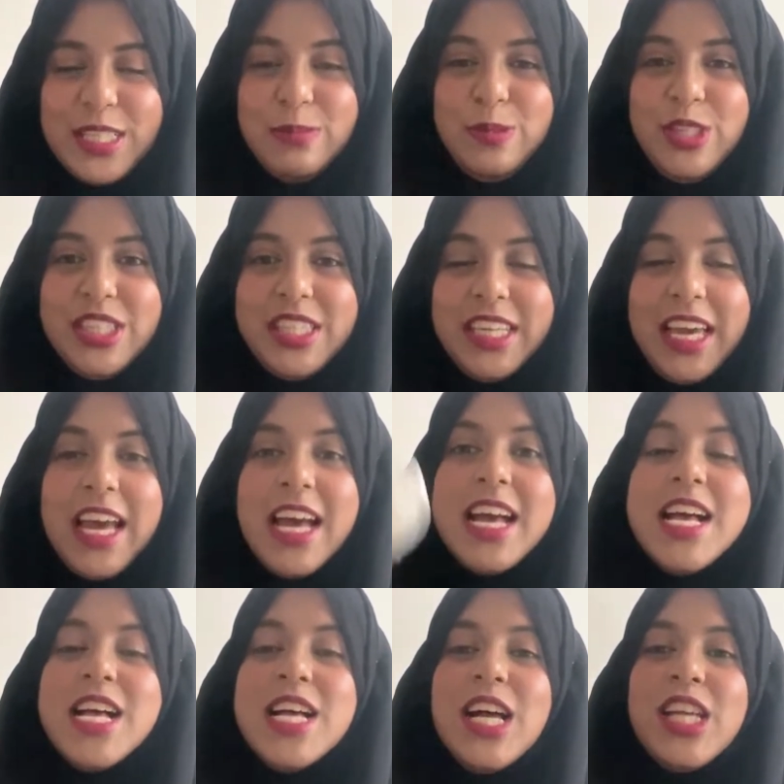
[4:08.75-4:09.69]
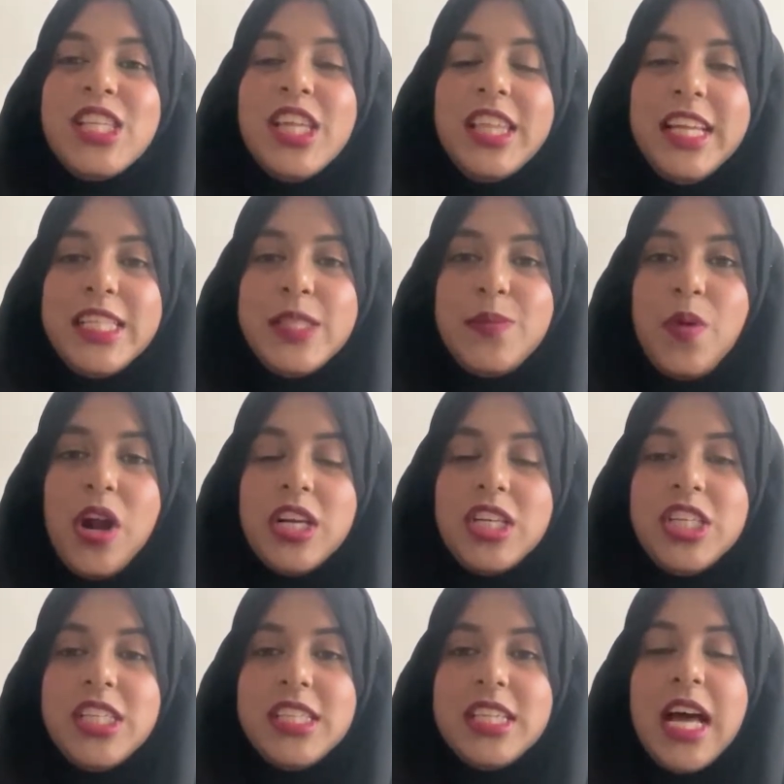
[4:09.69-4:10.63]
I'm using it. So this
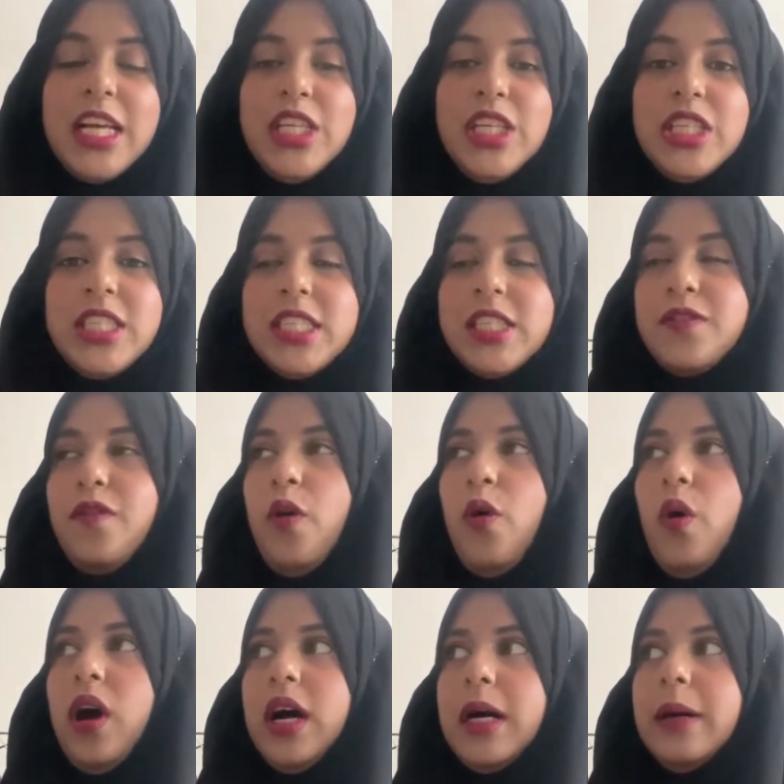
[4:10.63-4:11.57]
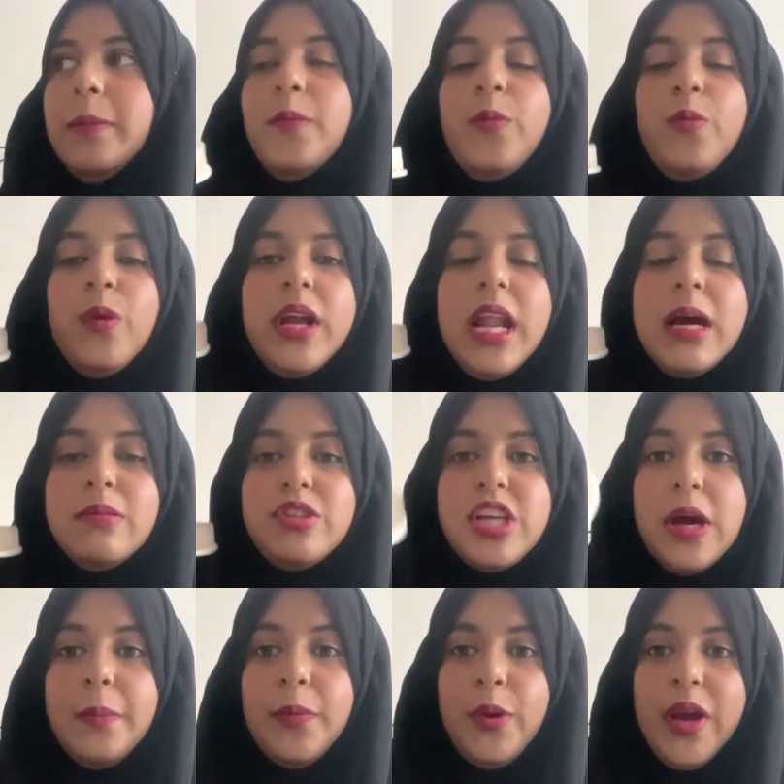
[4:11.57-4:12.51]
brush I use this for when I'm
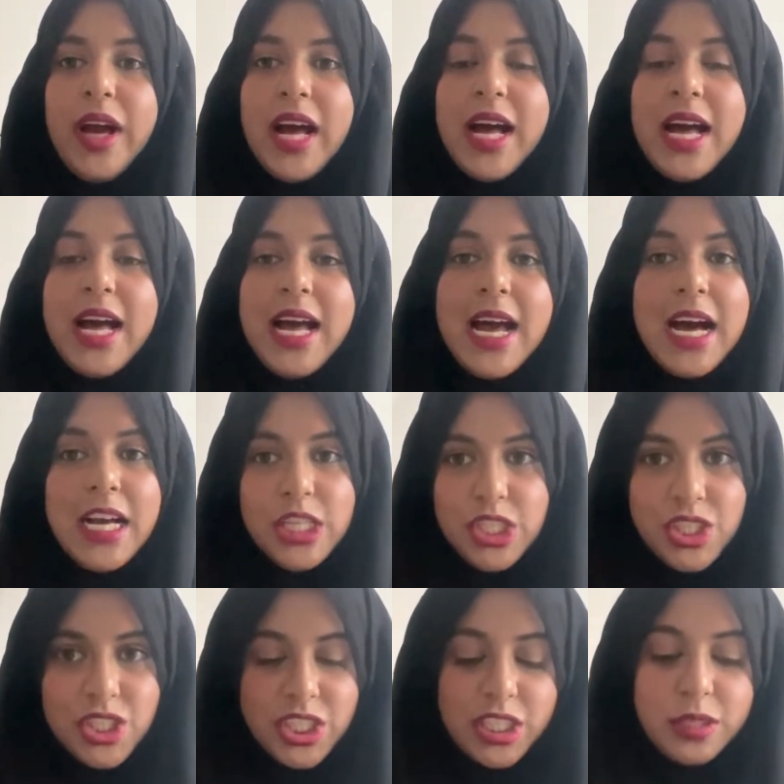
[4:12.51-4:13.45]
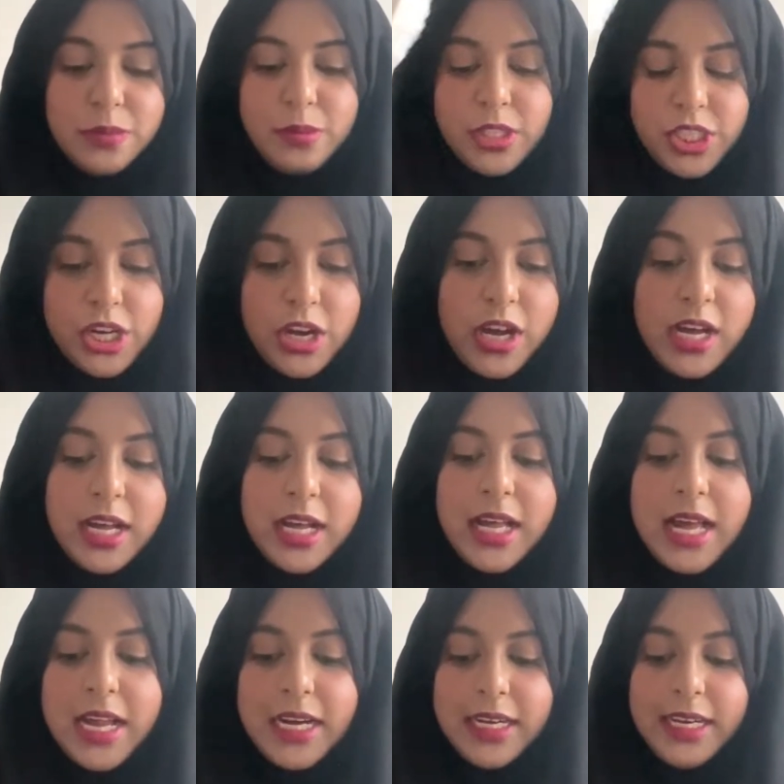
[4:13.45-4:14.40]
shampooing her hair. I use this to brush out her
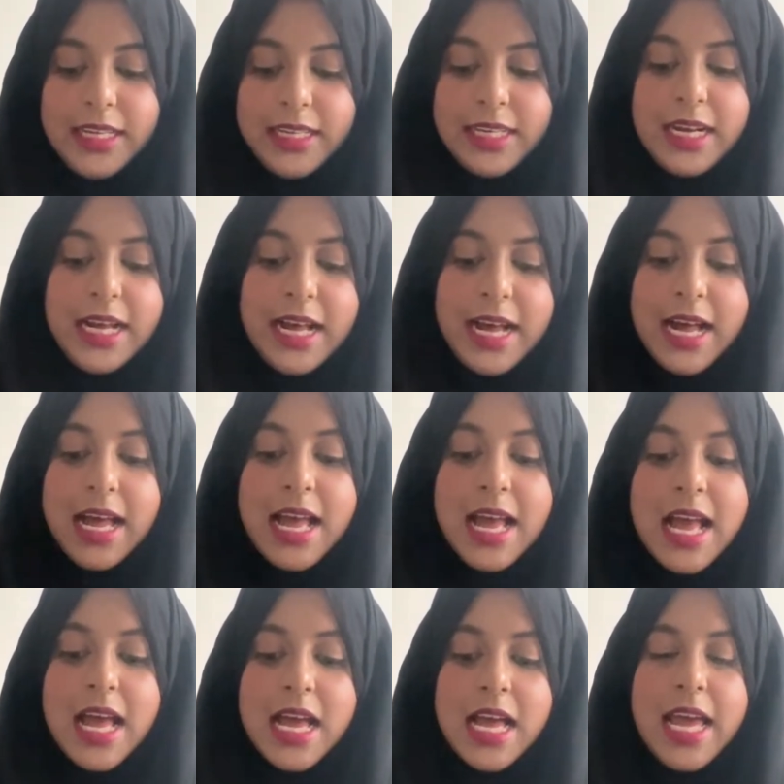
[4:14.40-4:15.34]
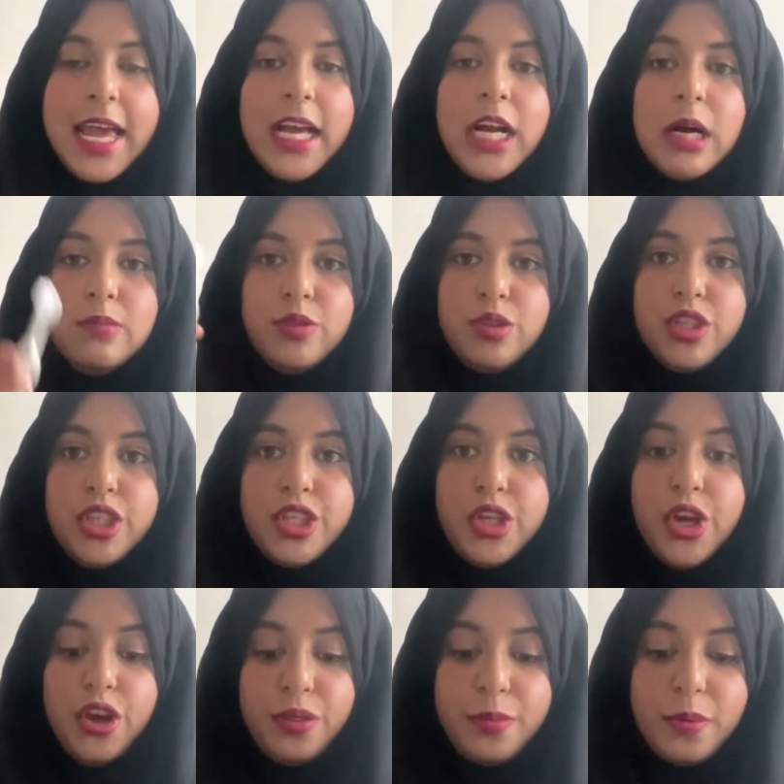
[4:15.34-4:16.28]
hair and clean her hair. It comes with a
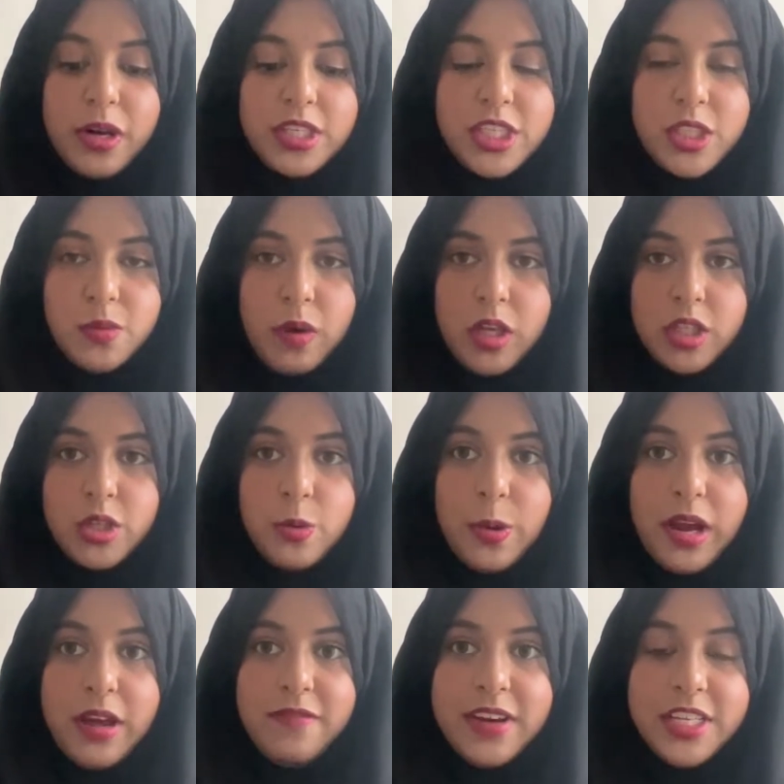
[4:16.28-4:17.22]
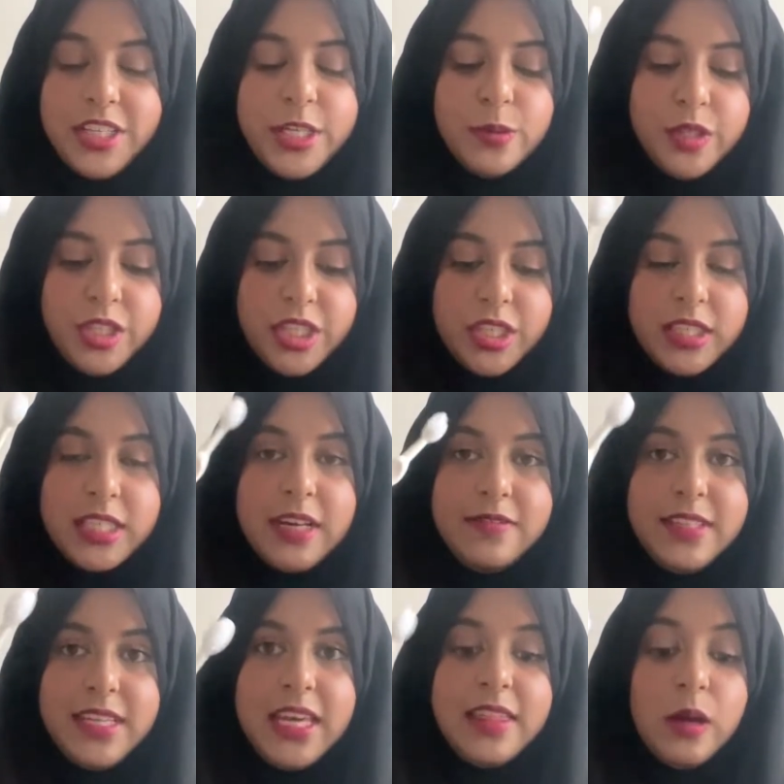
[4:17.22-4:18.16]
toothbrush as well, so eventually when she does
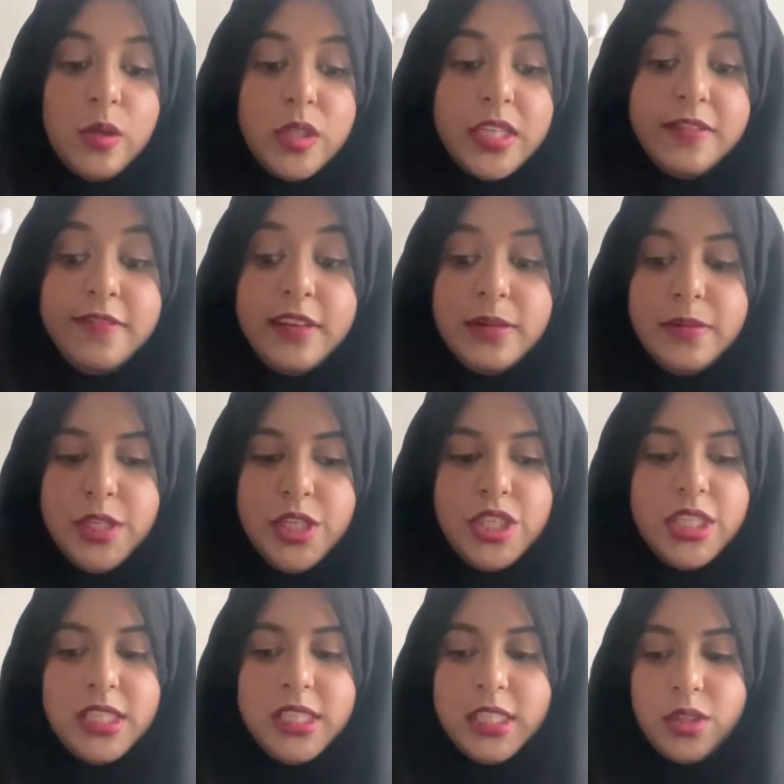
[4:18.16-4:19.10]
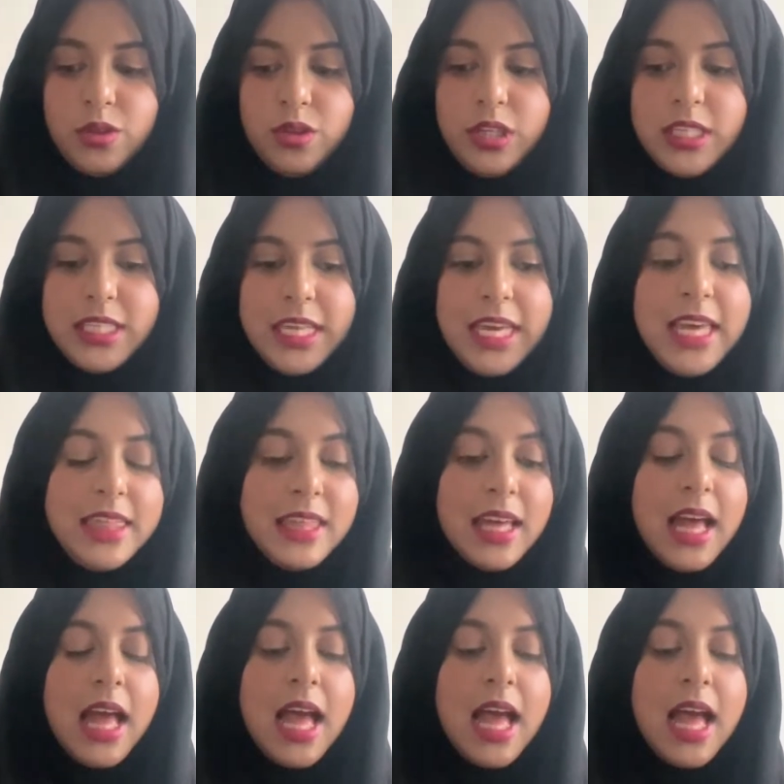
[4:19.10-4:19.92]
have teeth, I'll definitely be using this on her teeth.